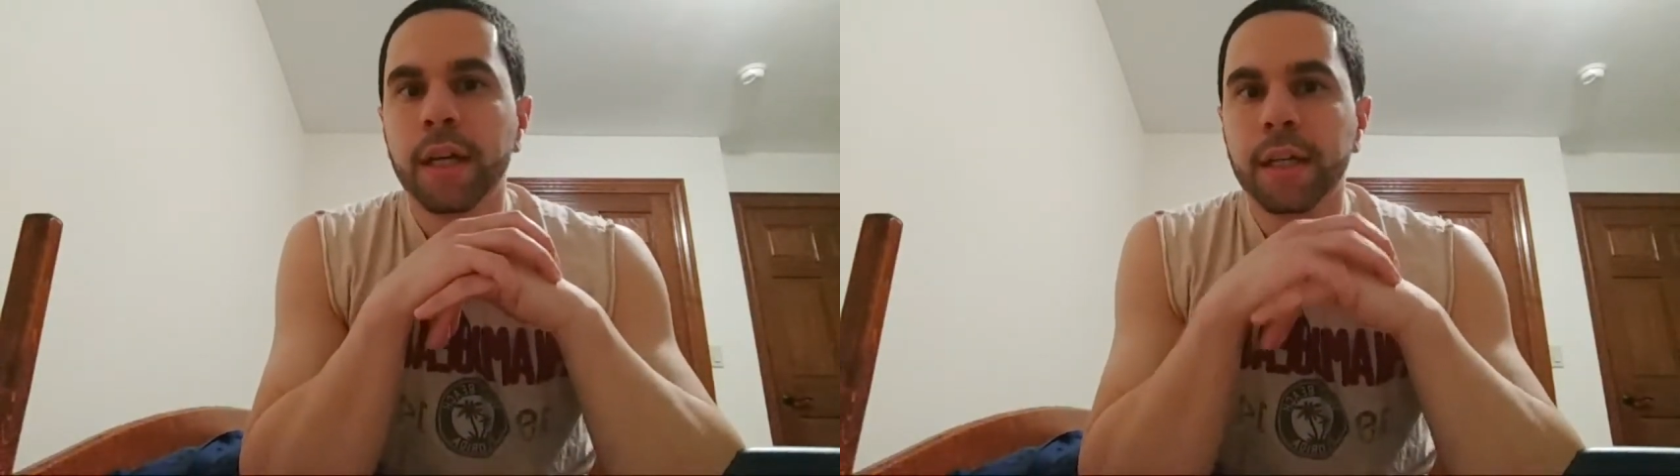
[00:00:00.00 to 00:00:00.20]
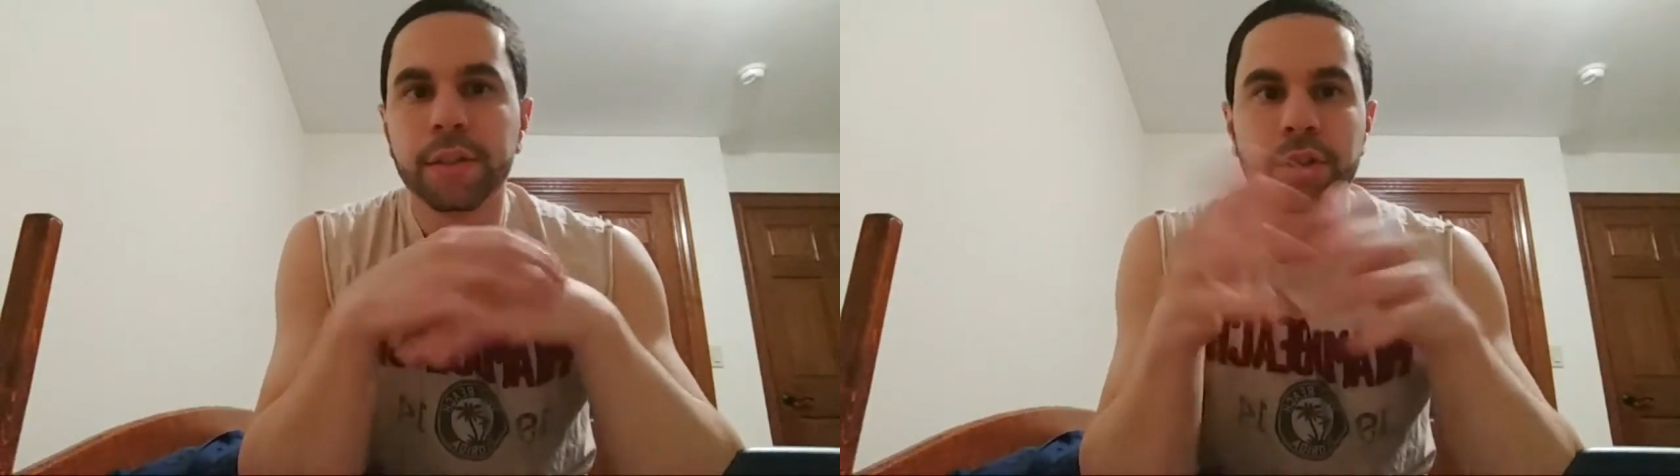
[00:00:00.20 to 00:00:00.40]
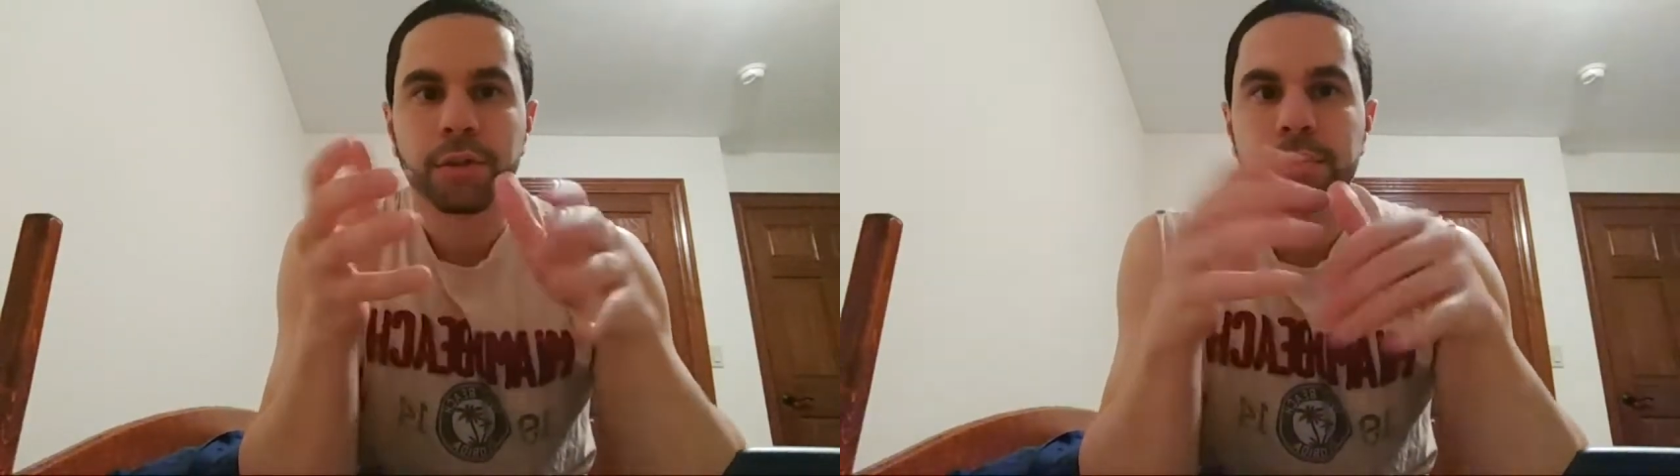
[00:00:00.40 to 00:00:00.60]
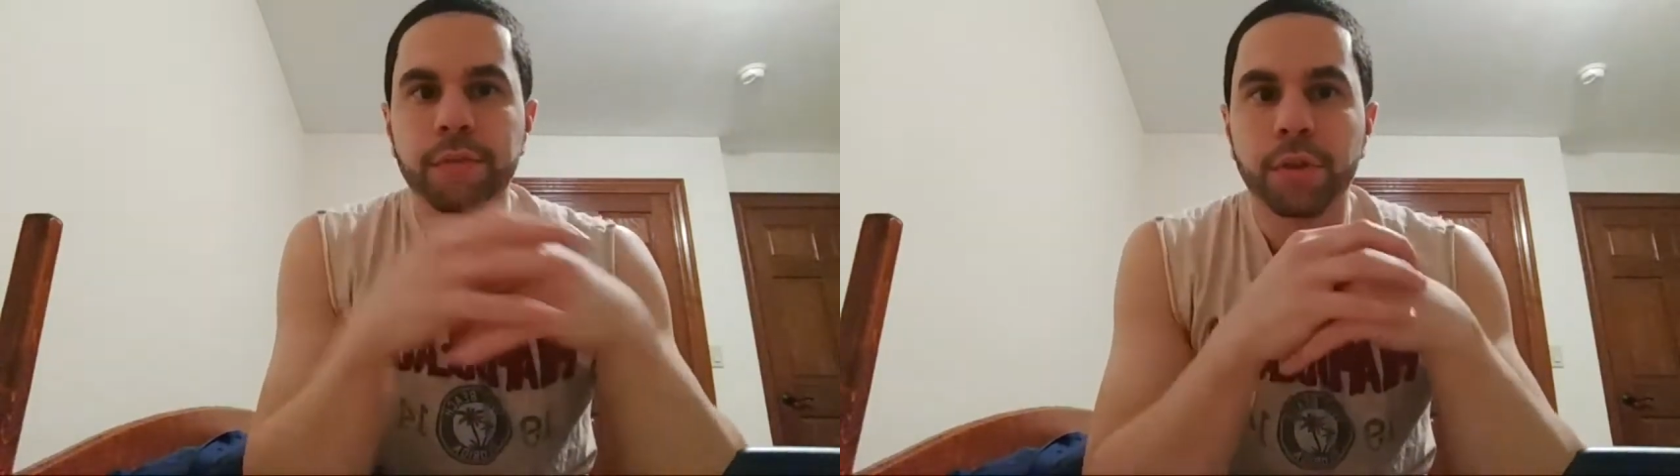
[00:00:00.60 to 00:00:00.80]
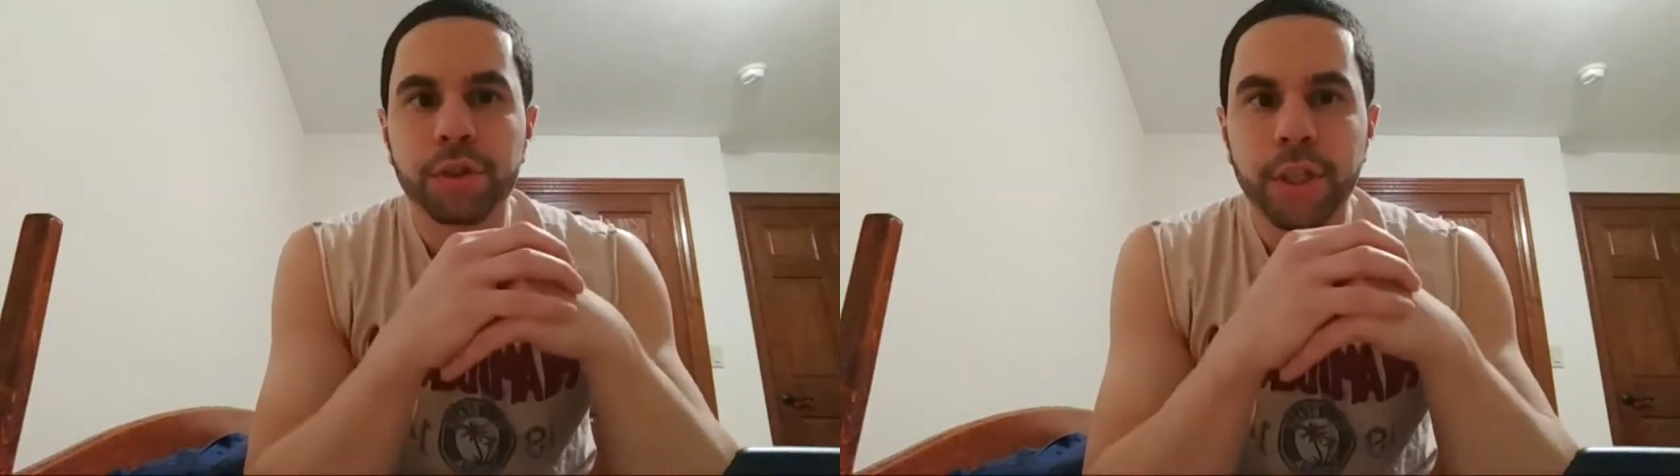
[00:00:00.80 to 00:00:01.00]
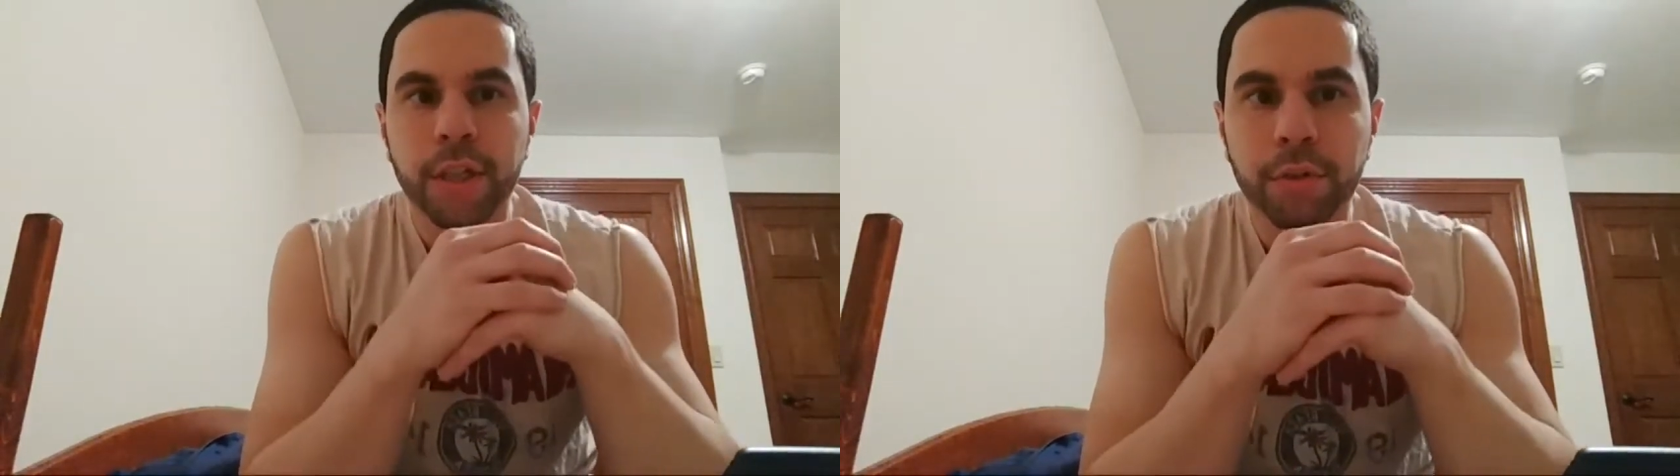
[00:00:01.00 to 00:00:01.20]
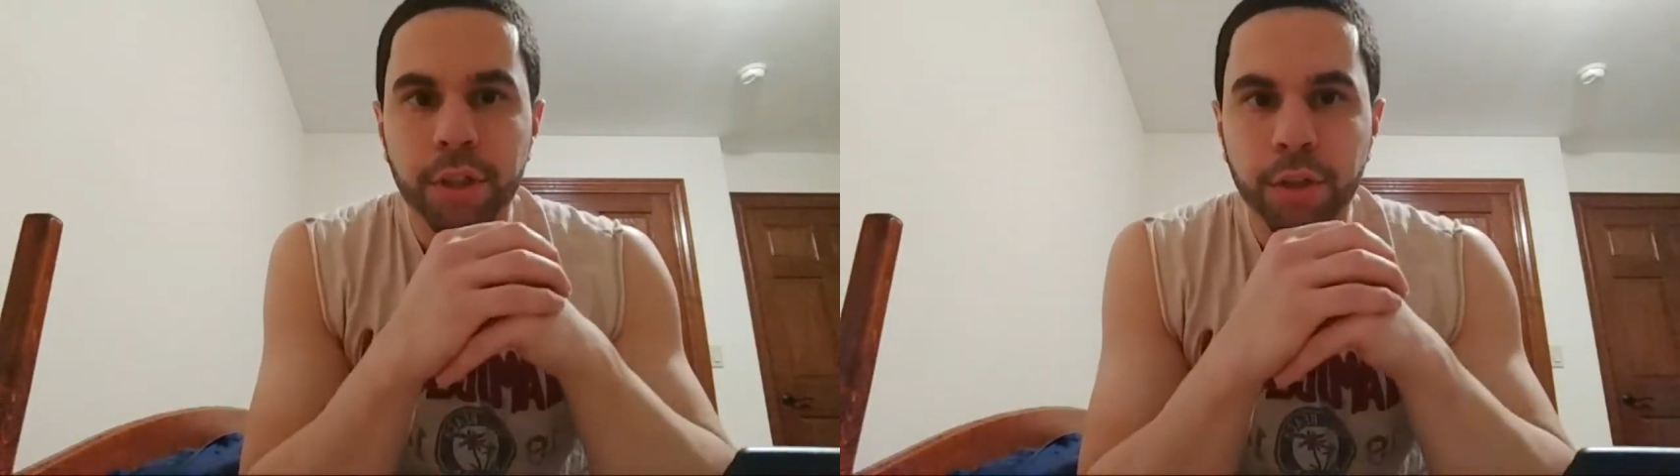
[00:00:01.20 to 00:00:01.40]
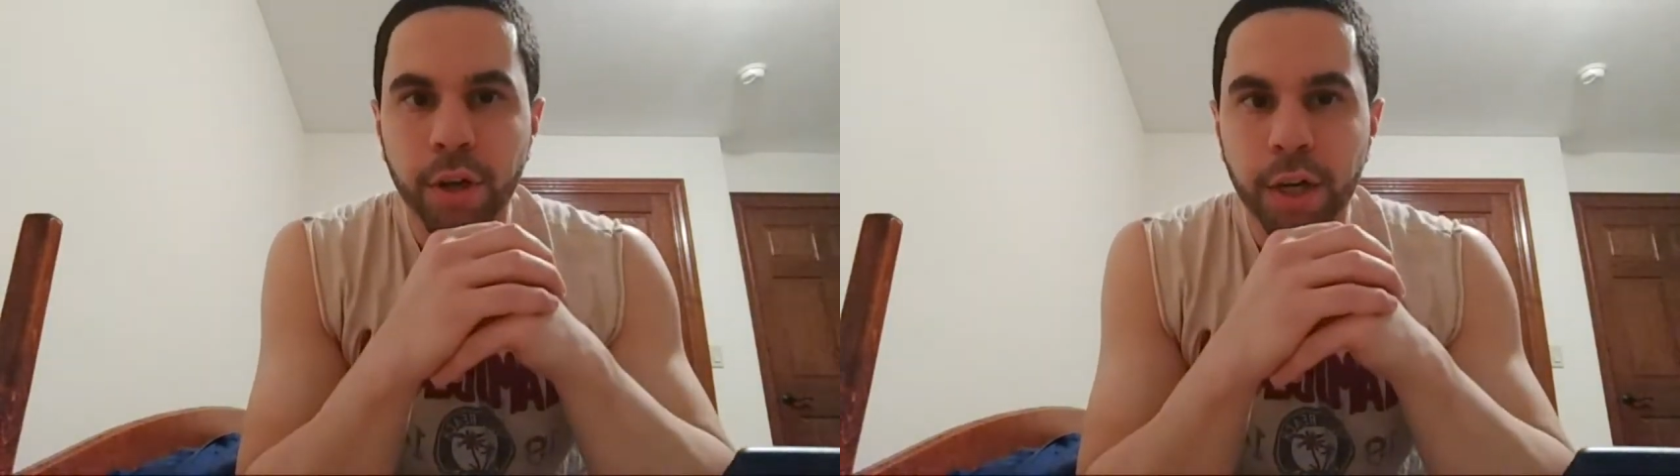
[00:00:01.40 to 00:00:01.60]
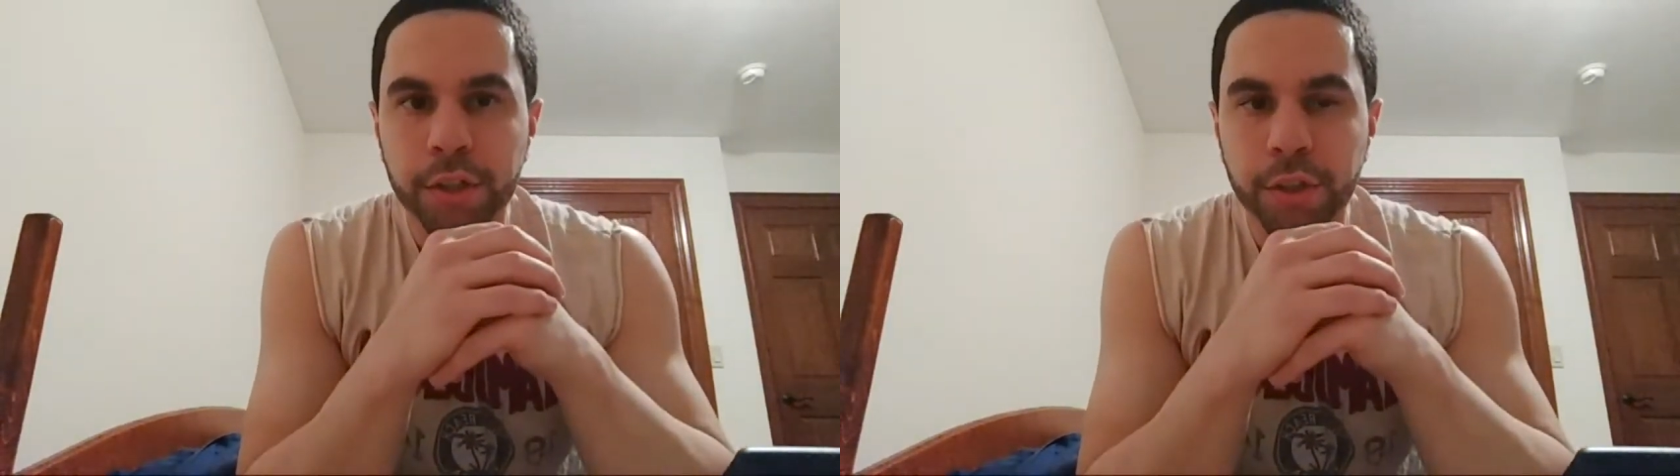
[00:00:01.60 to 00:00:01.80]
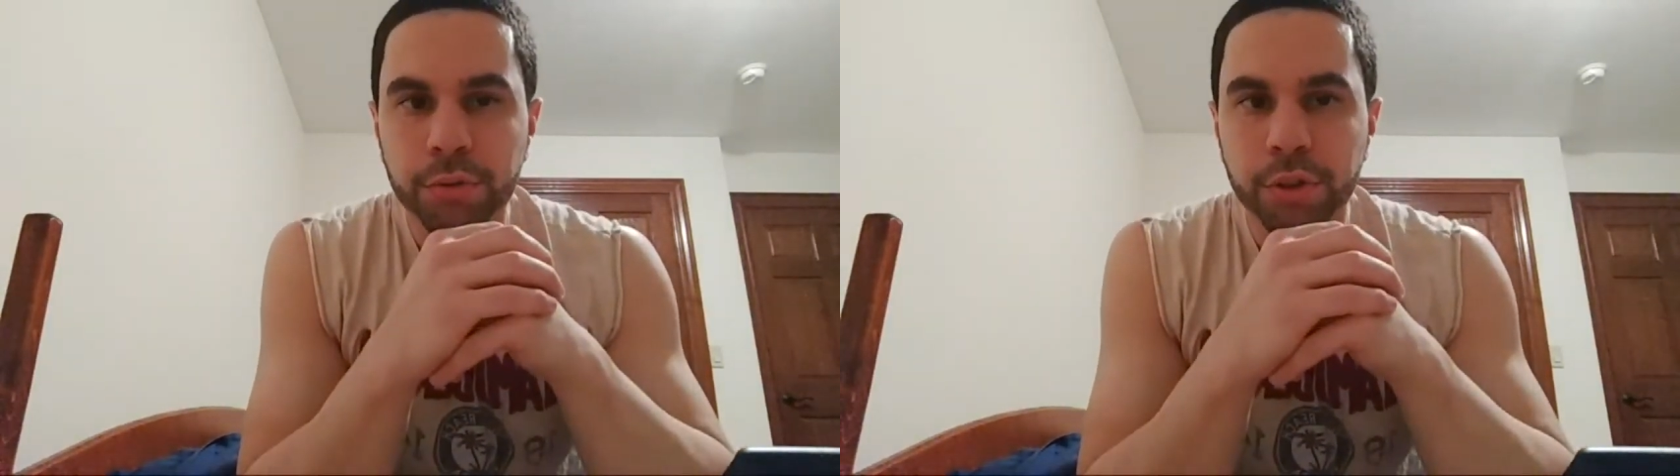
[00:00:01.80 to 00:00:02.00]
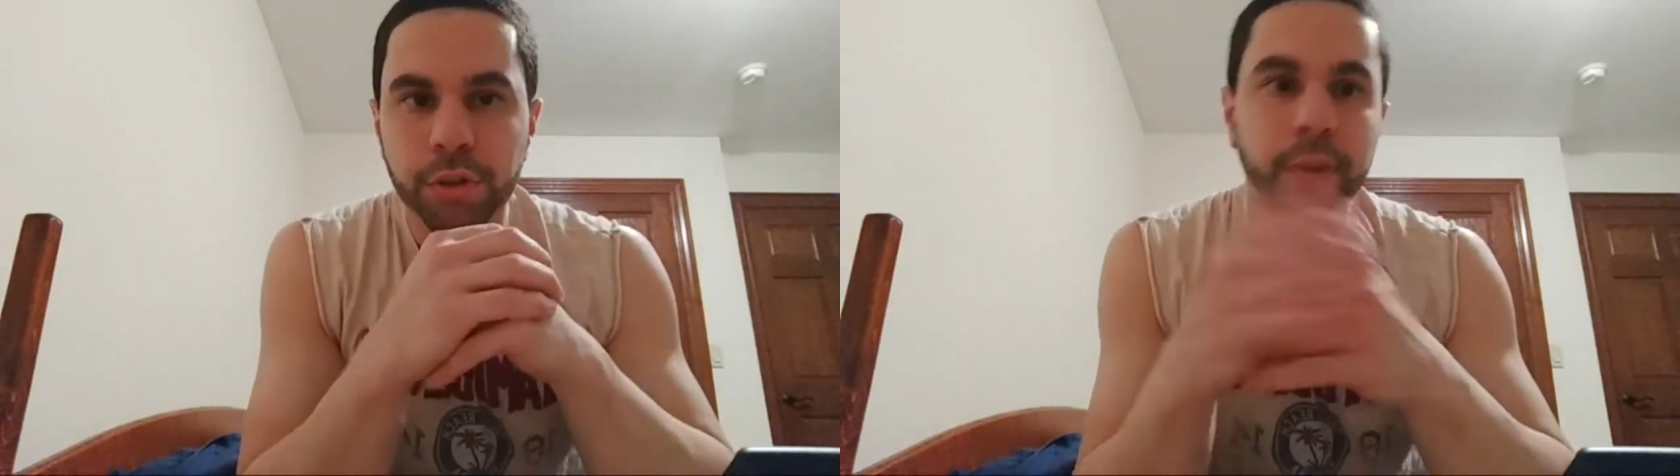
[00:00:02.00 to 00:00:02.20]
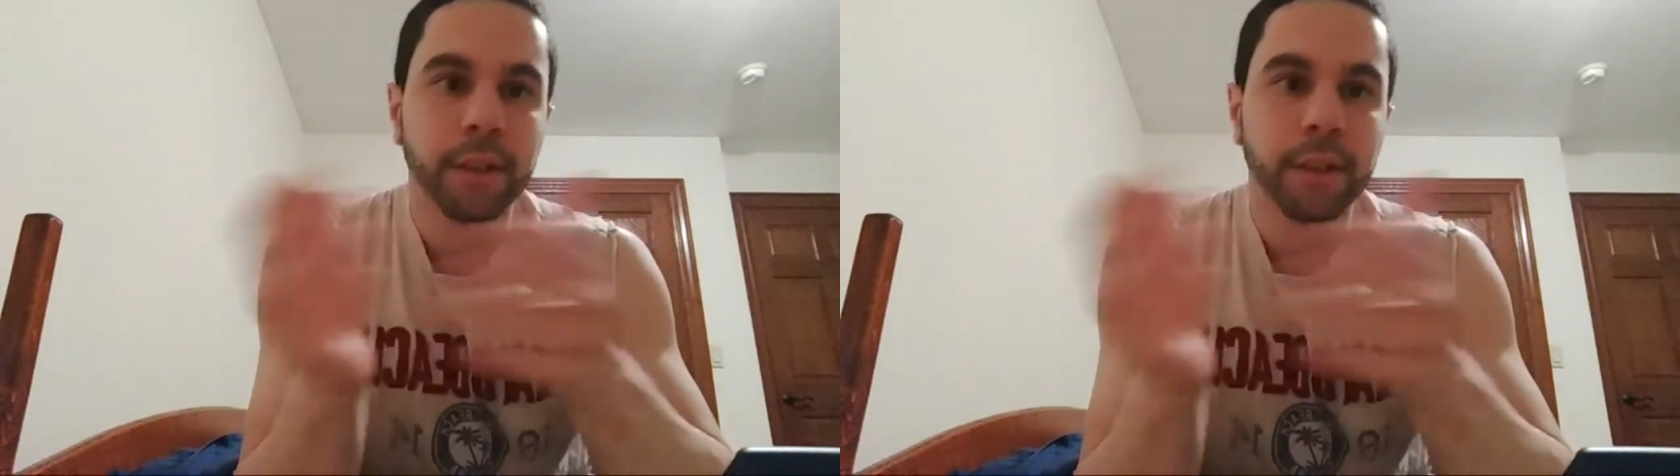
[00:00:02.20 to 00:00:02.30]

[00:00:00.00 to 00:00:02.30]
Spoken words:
in terms of your channel here on YouTube.